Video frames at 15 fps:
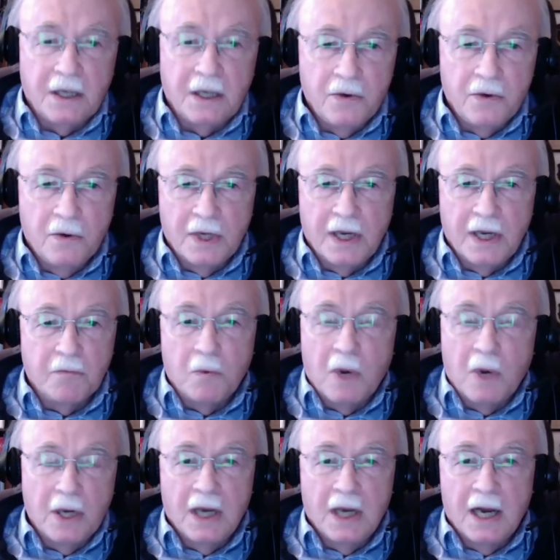and very
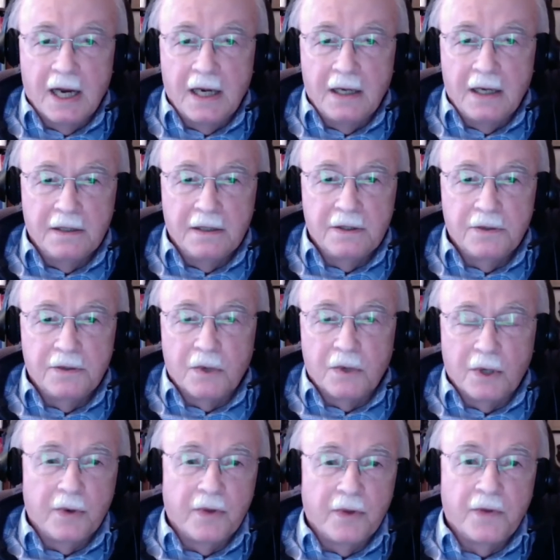frustrating that you only
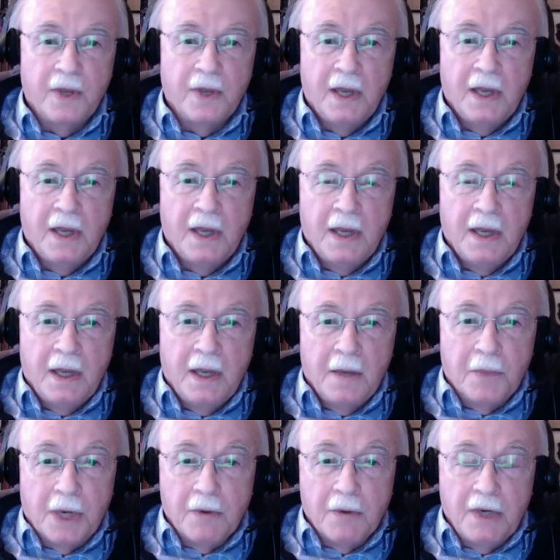have one line
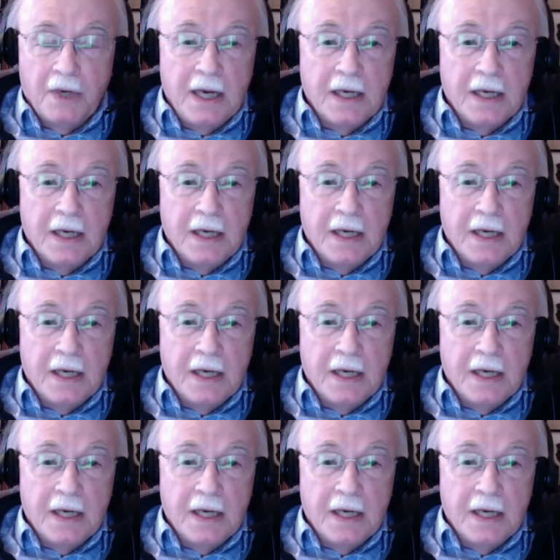to work with,